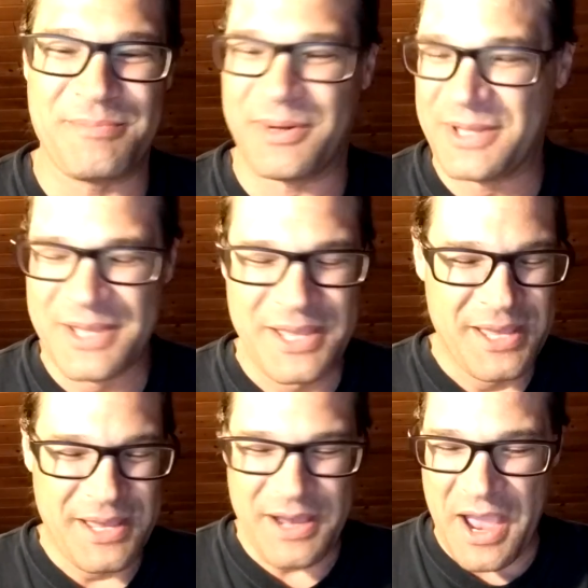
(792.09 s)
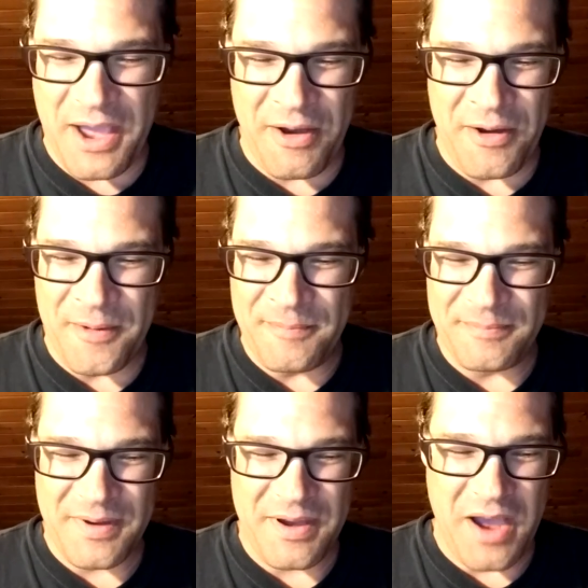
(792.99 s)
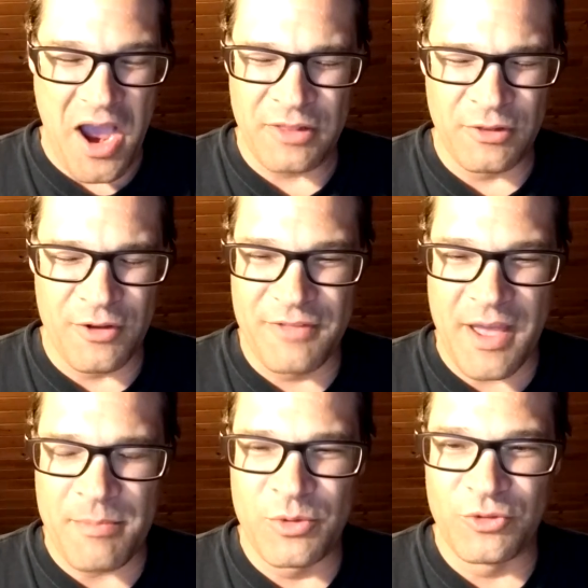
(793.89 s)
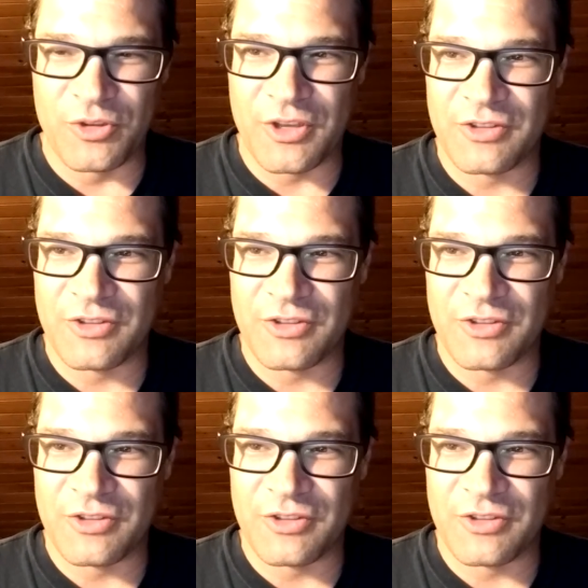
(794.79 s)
But I love that music.